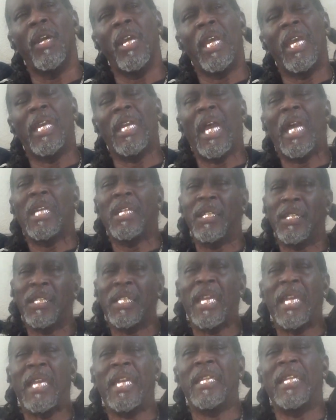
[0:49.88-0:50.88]
And I
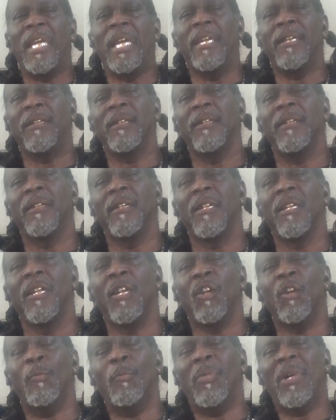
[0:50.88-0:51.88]
understand that.
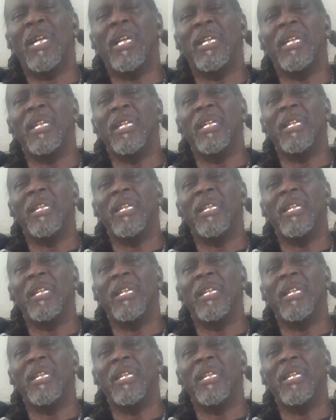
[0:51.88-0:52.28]
But